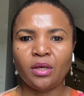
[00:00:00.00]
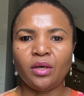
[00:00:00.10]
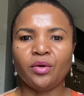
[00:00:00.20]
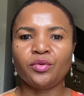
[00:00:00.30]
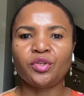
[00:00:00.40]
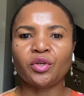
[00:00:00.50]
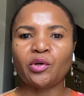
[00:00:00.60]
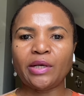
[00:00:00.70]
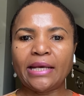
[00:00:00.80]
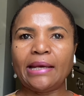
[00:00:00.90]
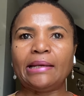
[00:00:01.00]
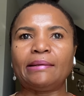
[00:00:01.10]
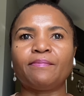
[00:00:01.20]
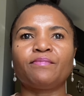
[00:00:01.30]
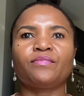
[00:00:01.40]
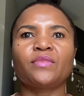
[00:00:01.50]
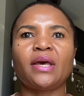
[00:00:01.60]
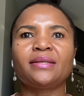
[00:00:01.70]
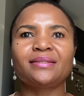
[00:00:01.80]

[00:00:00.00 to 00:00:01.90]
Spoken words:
to create a